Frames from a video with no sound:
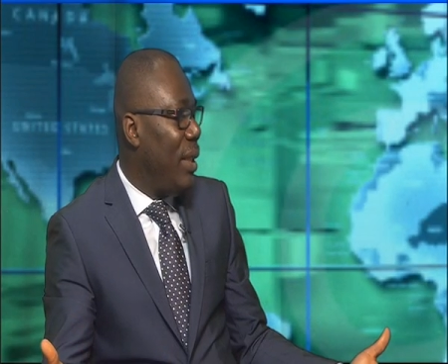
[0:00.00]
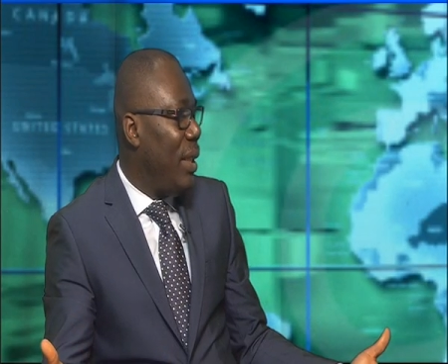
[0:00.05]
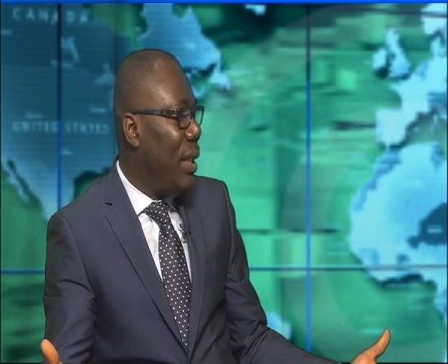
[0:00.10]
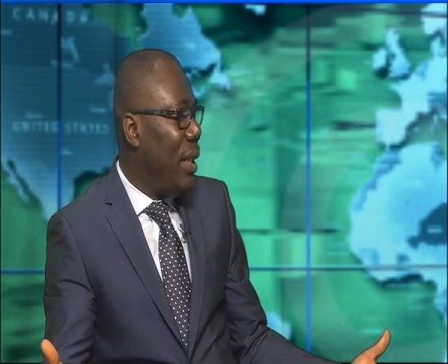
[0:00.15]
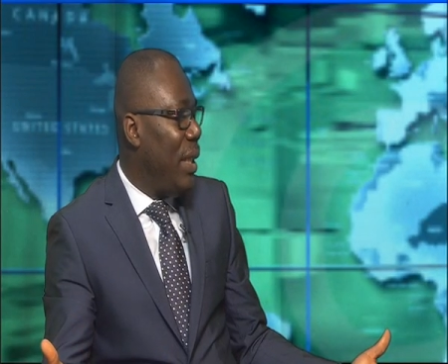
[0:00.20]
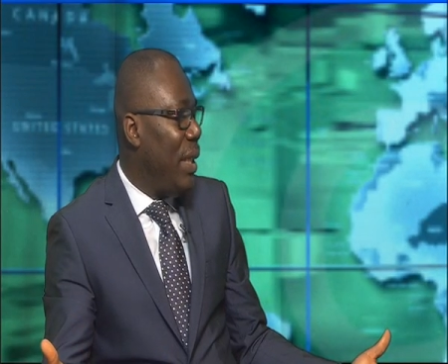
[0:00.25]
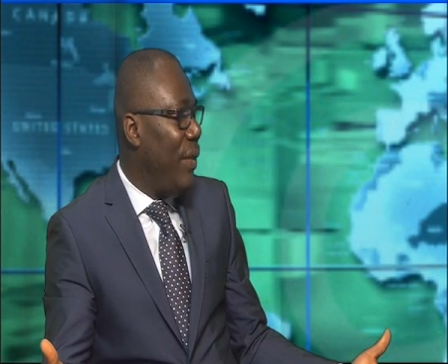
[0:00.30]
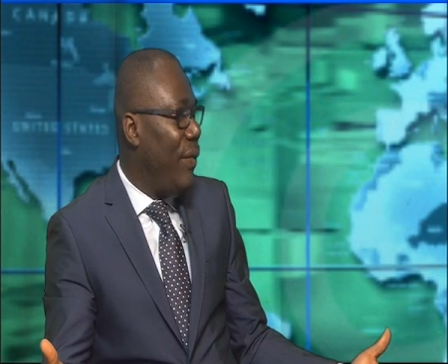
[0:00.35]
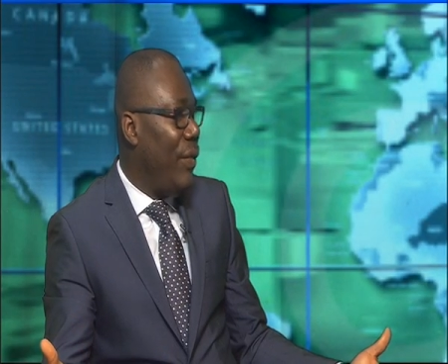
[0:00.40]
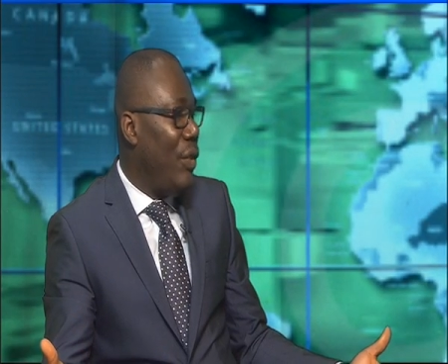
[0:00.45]

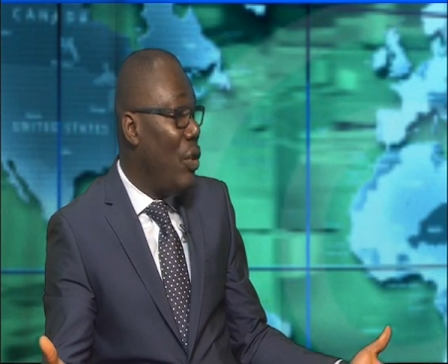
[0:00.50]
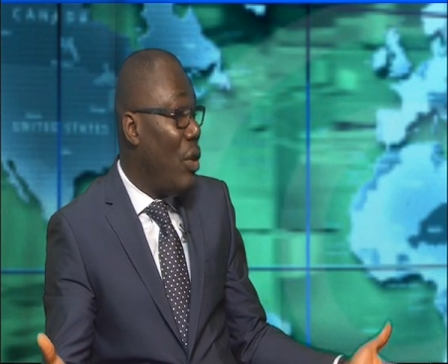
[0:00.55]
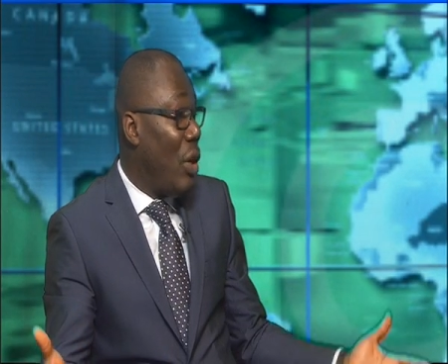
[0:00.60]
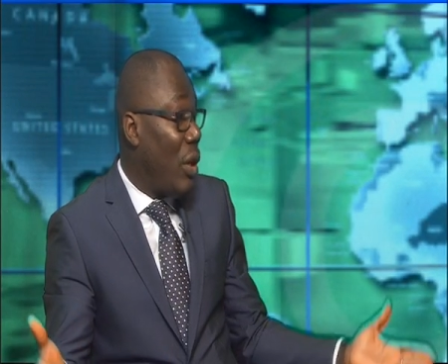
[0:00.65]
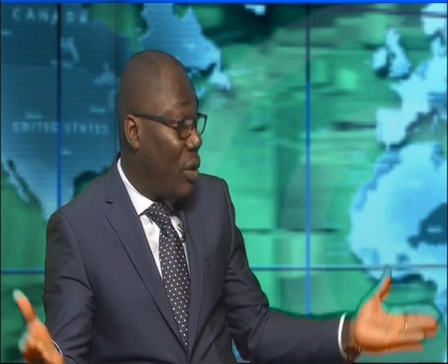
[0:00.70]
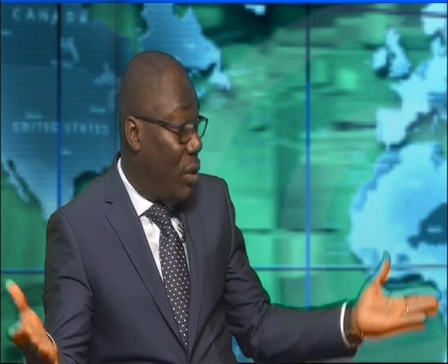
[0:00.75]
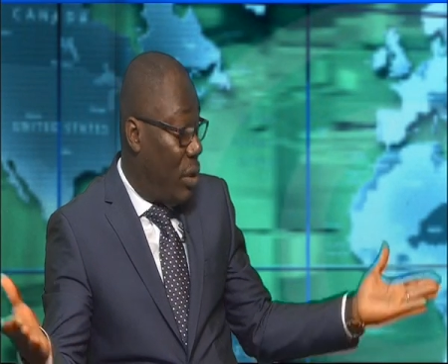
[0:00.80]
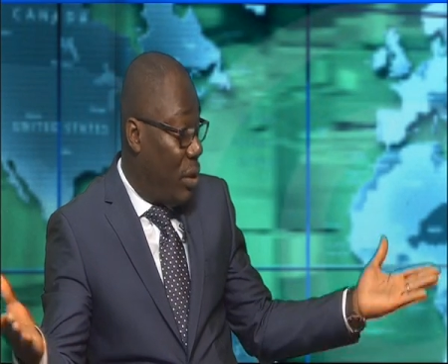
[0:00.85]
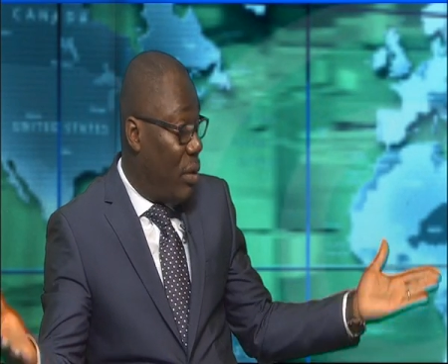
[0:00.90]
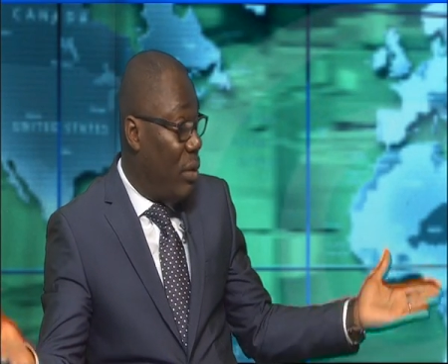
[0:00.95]
even not
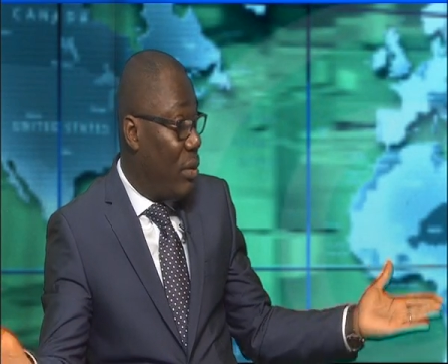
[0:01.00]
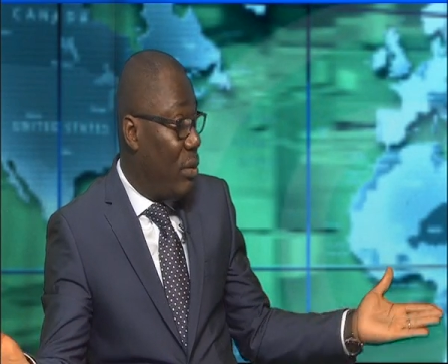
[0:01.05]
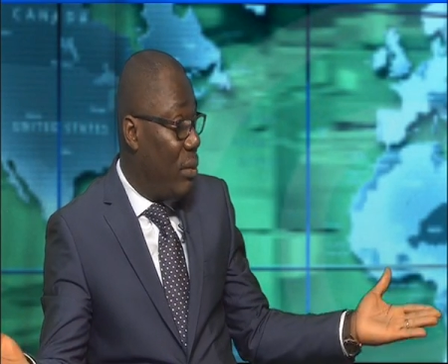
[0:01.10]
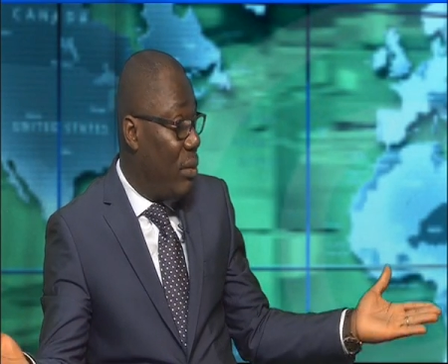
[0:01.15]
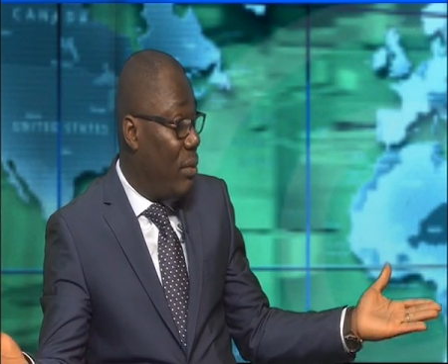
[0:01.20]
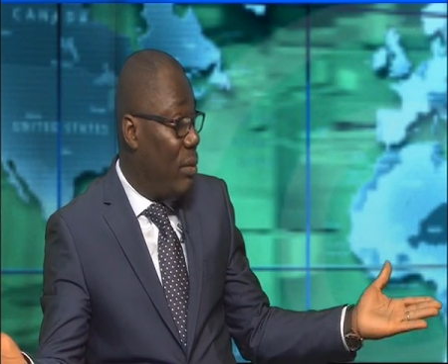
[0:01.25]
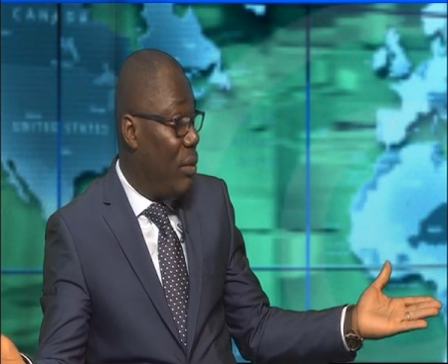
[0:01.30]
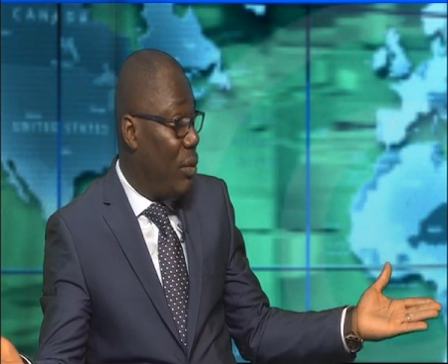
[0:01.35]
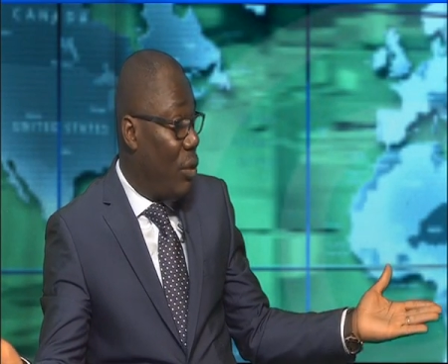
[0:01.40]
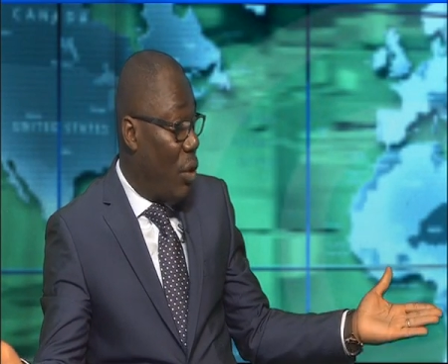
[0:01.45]

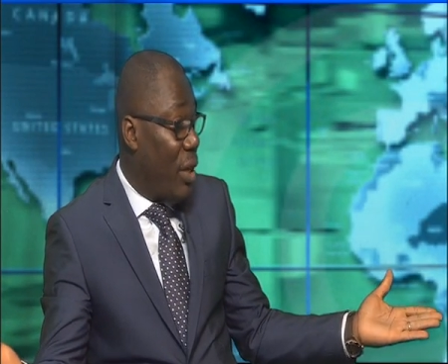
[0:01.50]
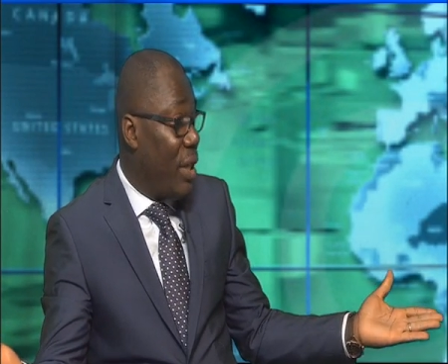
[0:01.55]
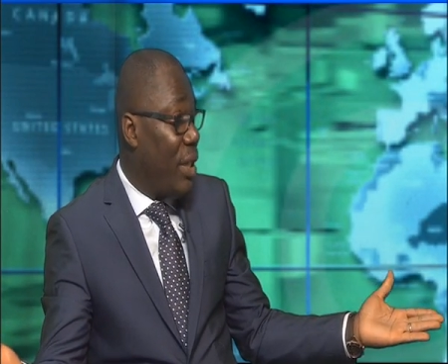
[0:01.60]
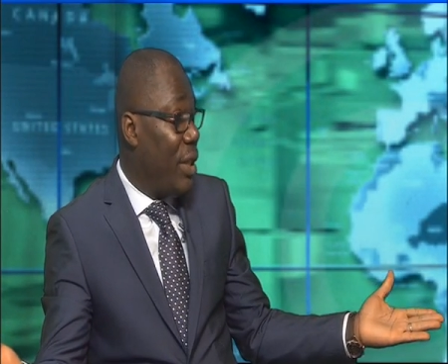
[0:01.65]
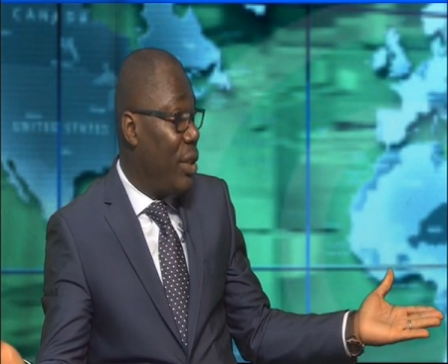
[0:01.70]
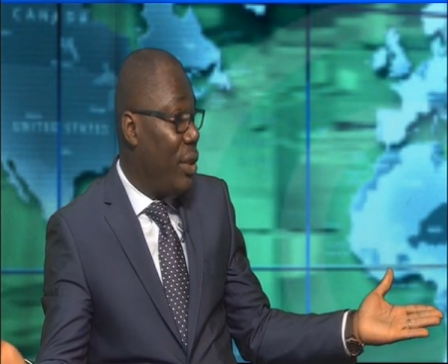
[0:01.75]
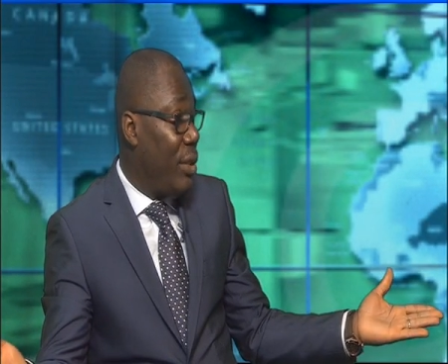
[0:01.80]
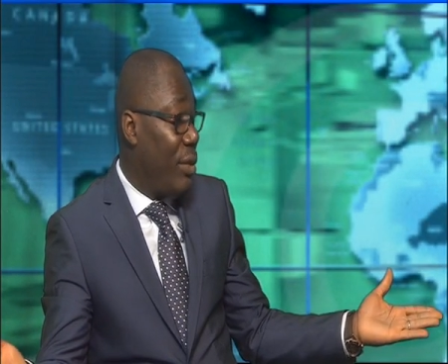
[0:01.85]
running,